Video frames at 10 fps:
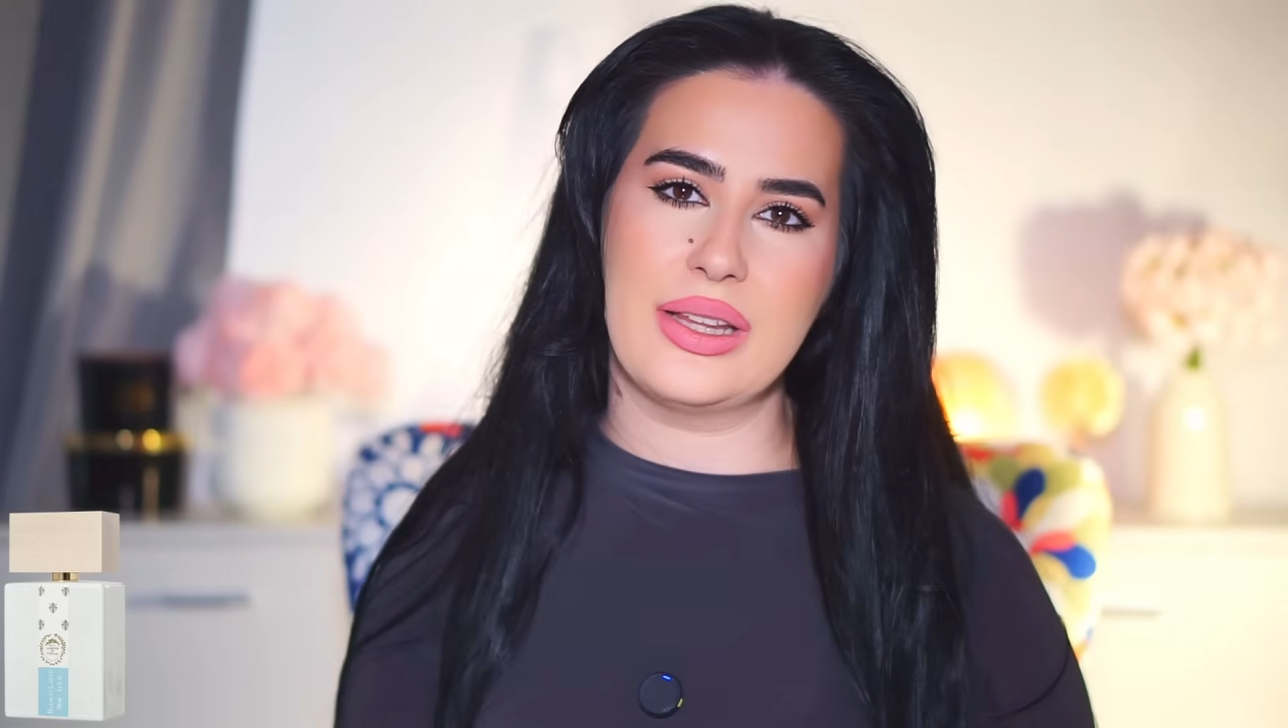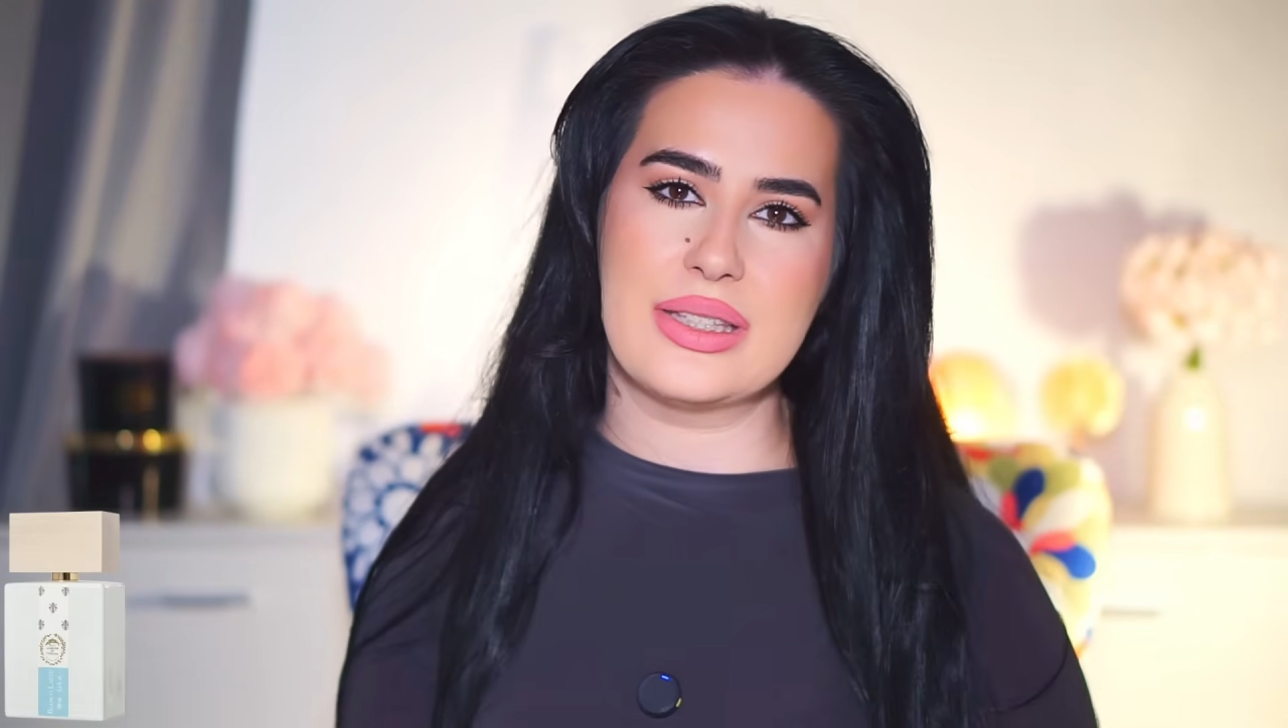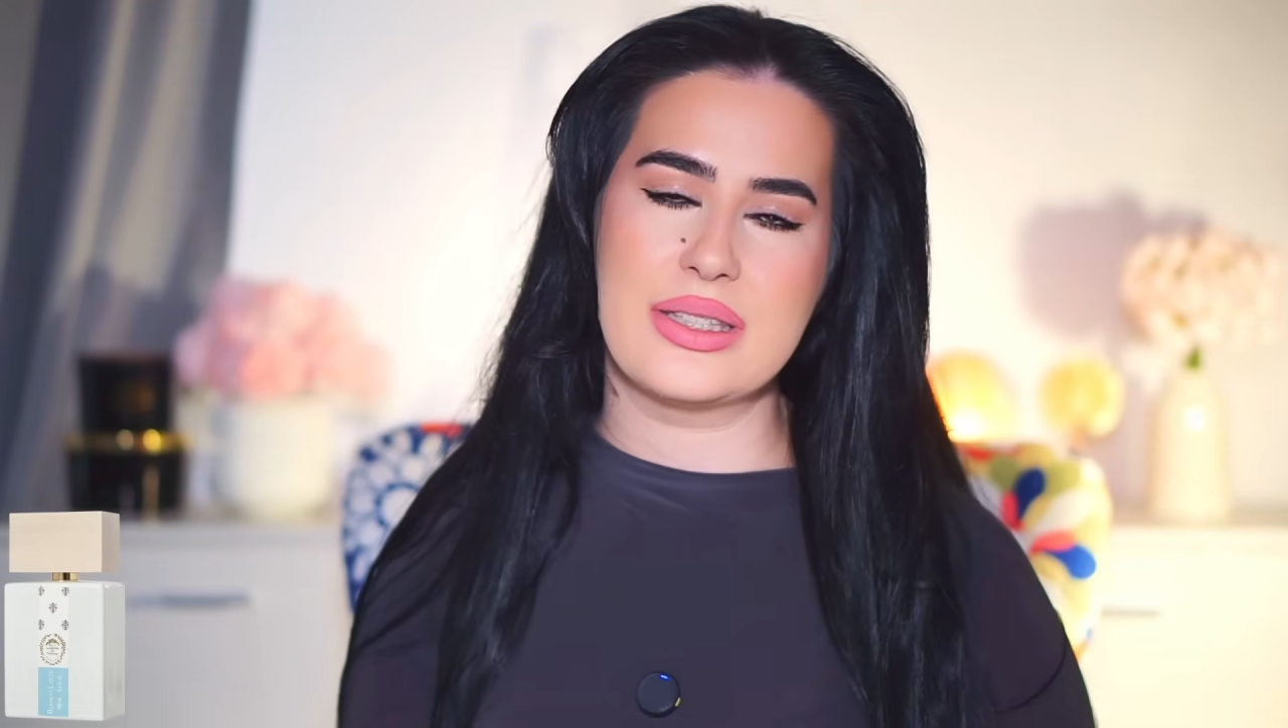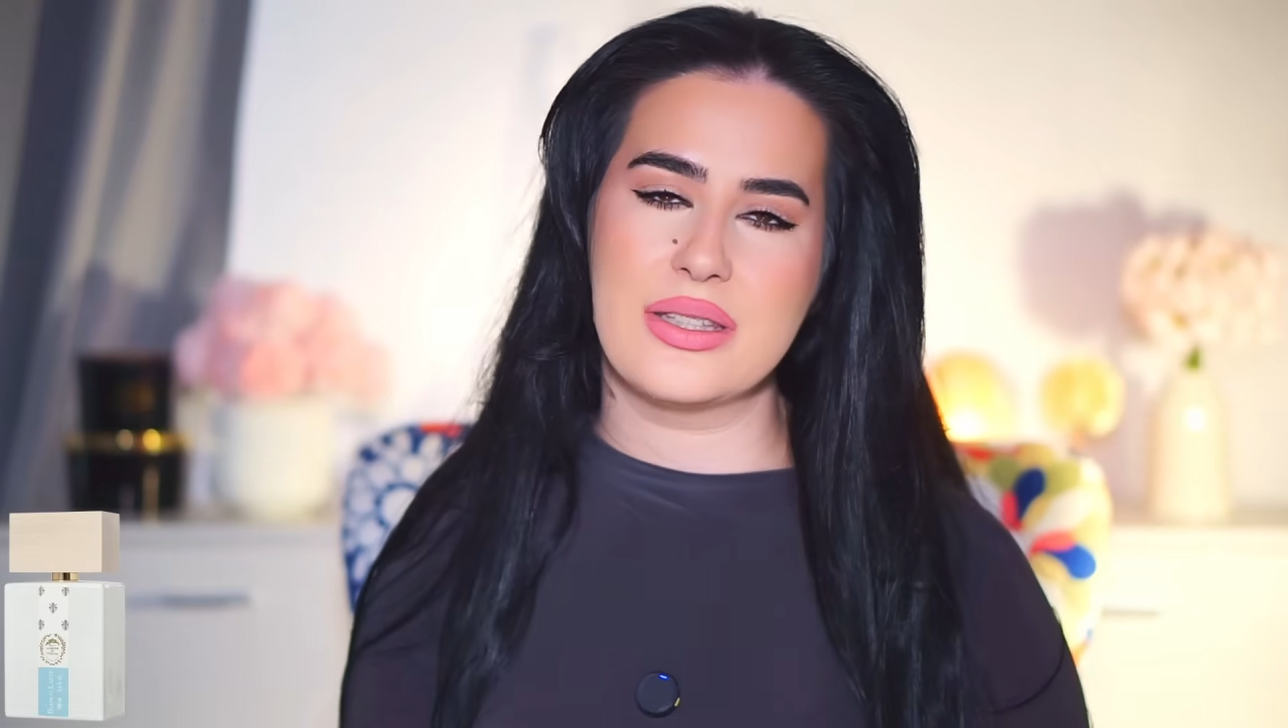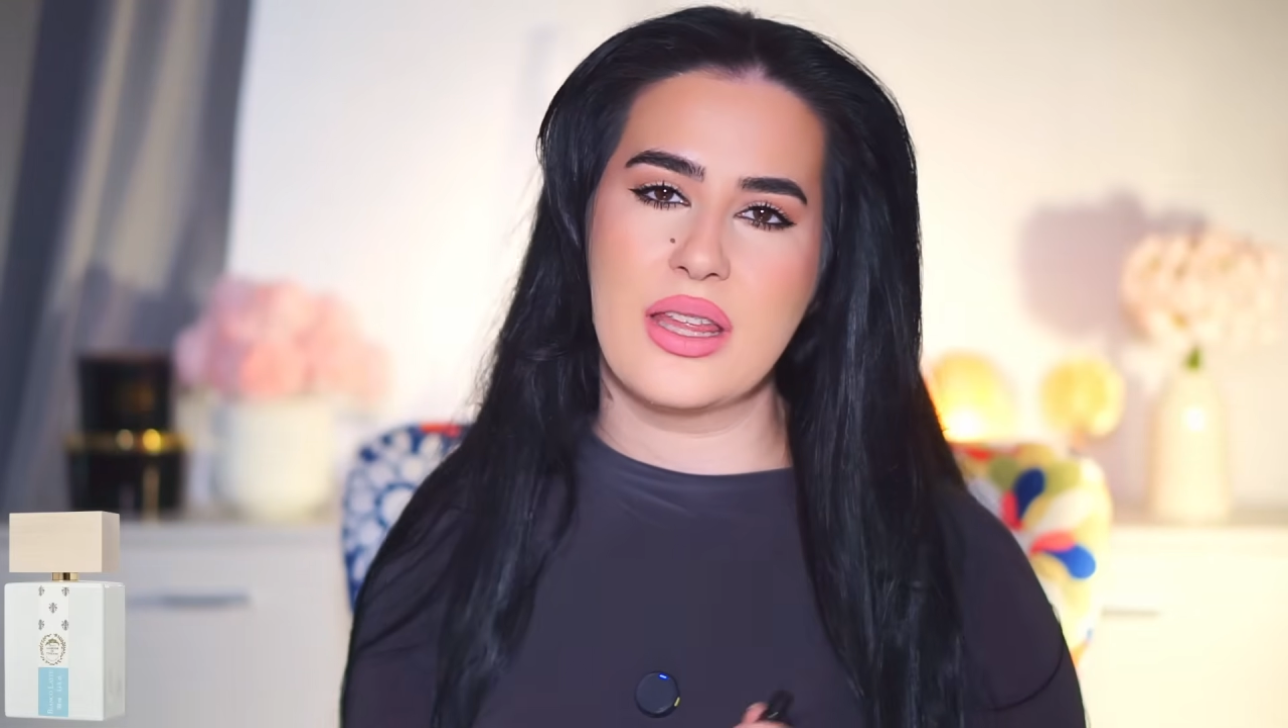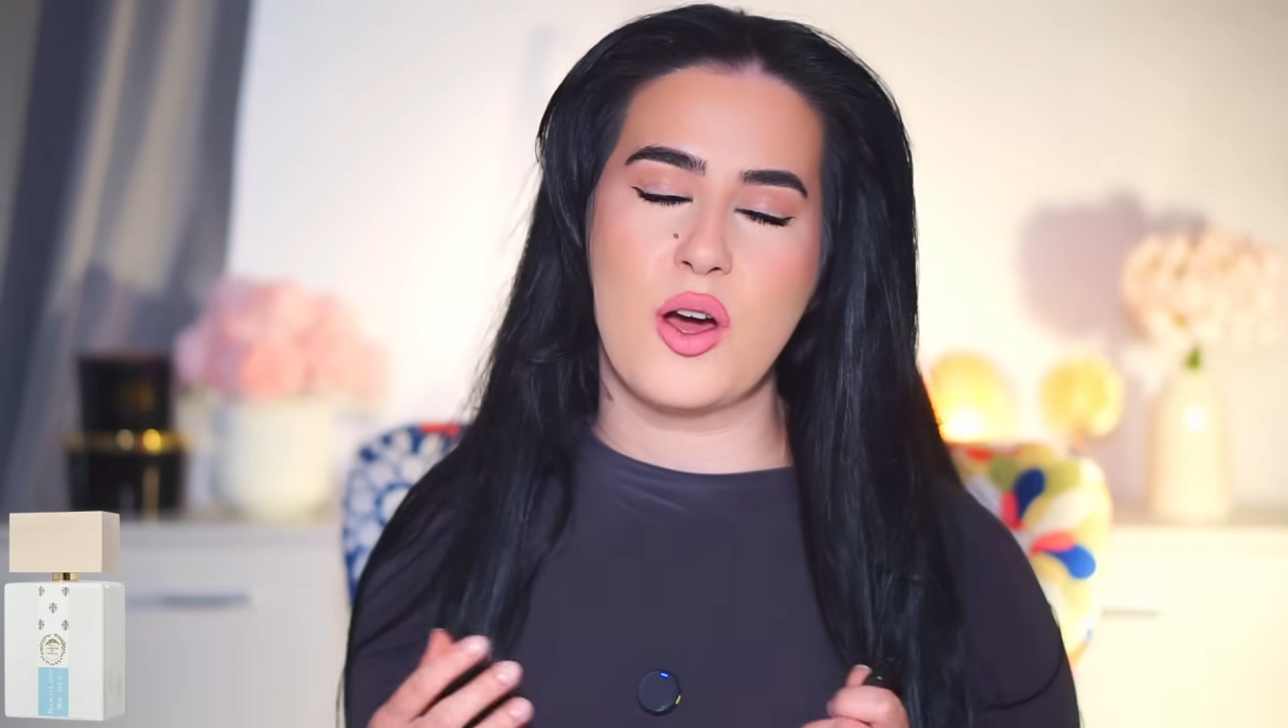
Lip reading: It's the